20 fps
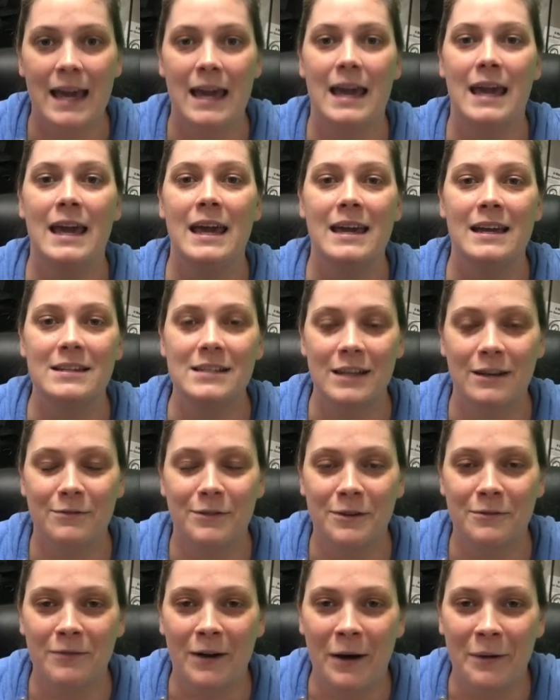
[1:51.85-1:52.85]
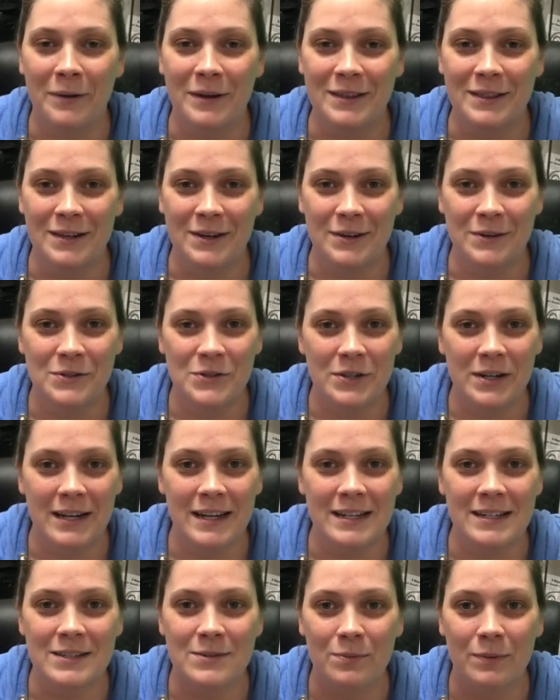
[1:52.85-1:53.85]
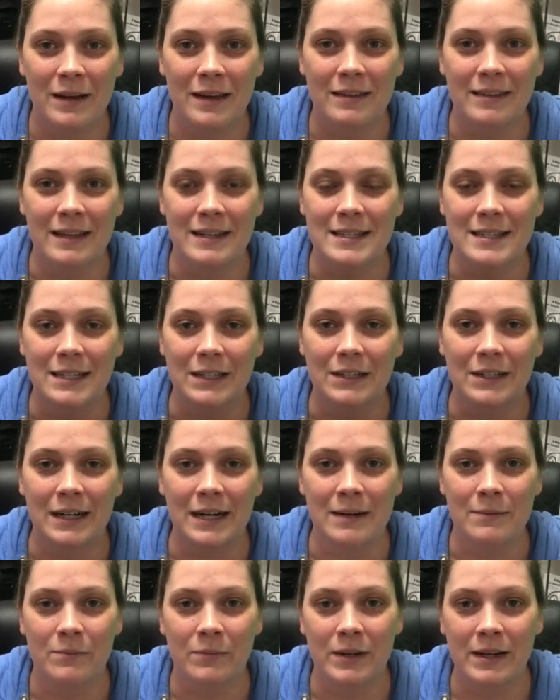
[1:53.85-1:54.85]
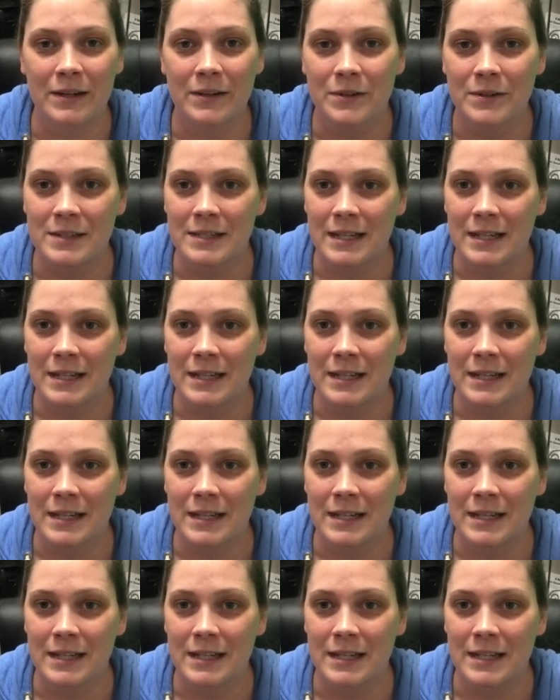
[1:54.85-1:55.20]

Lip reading: And if you're following the new trends with Instagram Reels,